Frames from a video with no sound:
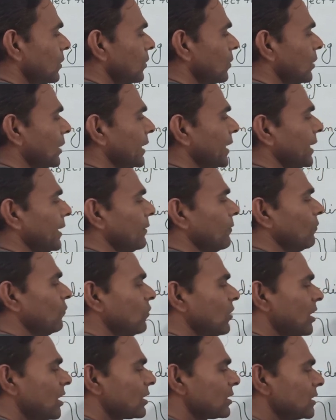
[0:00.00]
Okay,
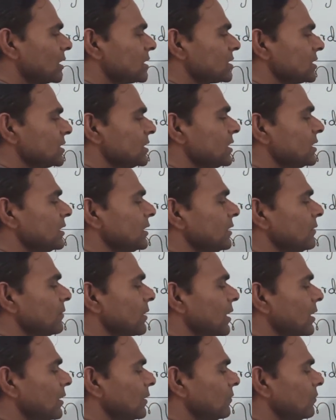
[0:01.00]
Walrasian
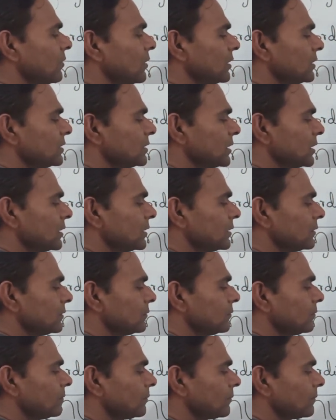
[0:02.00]
demand
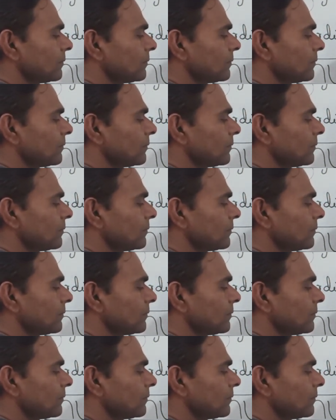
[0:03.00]
function,